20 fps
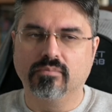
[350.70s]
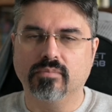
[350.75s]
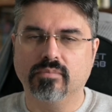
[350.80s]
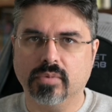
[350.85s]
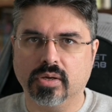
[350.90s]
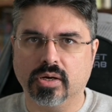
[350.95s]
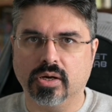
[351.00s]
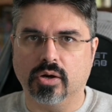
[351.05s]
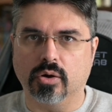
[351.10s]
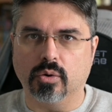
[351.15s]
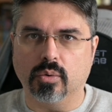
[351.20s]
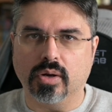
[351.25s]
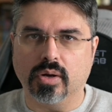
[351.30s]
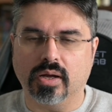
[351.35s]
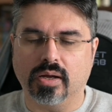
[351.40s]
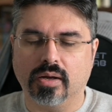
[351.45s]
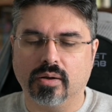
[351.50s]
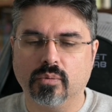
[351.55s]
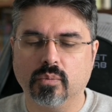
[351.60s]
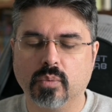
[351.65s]

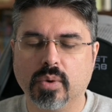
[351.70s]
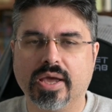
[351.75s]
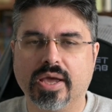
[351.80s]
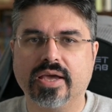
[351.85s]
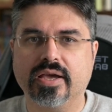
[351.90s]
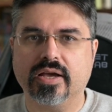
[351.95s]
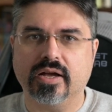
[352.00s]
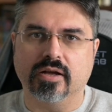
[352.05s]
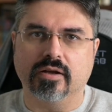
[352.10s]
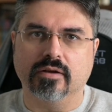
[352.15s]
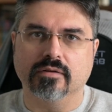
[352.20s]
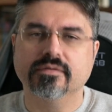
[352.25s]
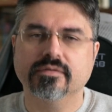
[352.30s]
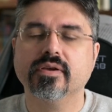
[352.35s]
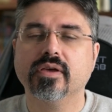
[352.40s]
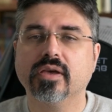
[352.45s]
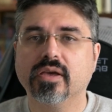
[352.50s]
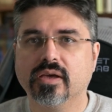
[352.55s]
way of